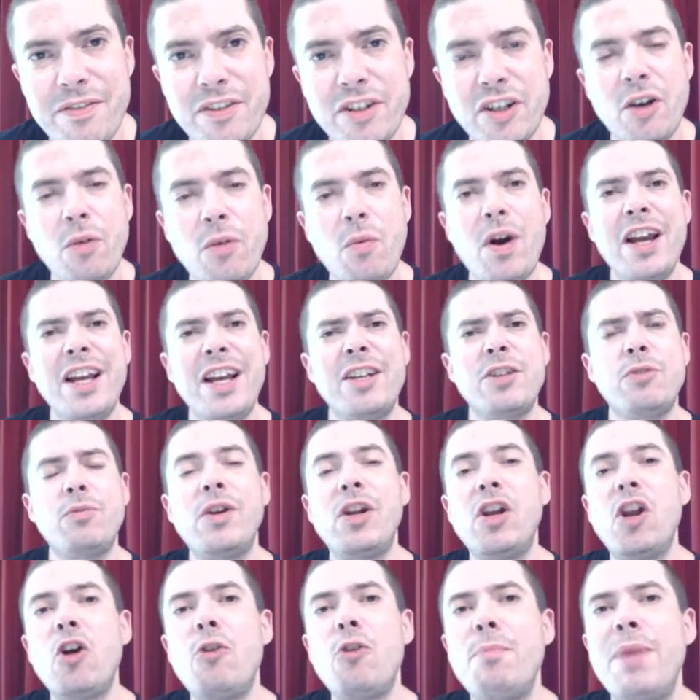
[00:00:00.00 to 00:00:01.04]
Do you know why? Because we're
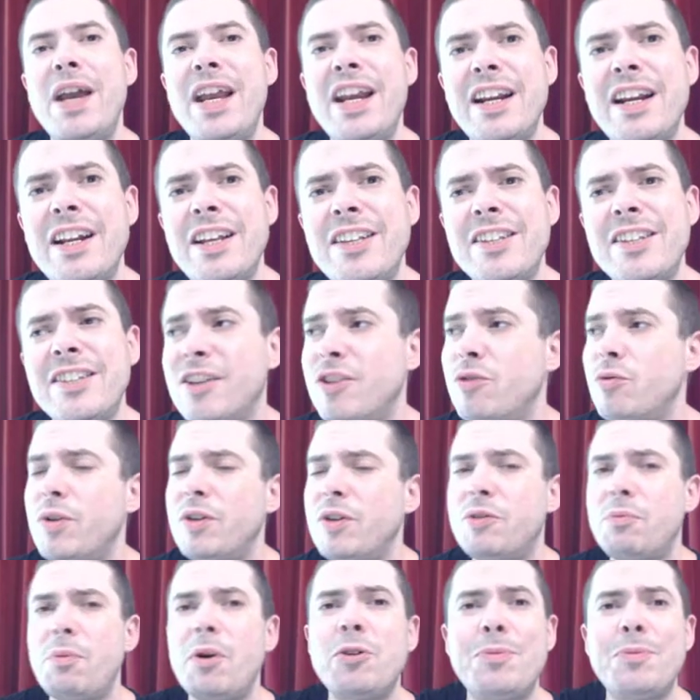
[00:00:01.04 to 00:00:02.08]
low maintenance, because we're
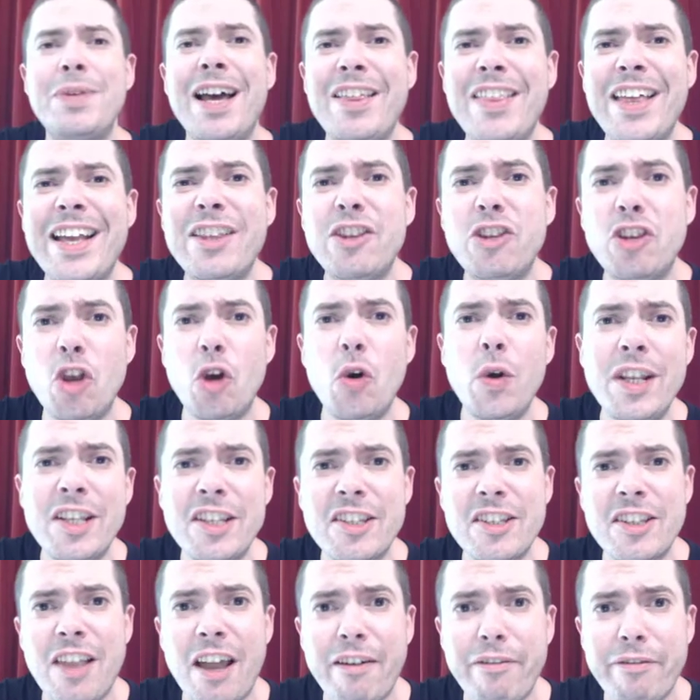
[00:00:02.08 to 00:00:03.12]
supposed to be out there doing
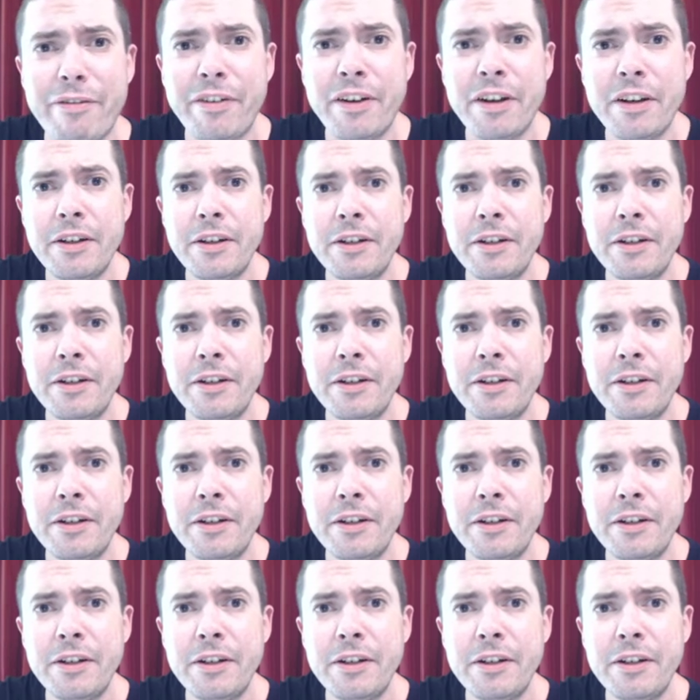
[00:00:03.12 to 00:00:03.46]
stuff.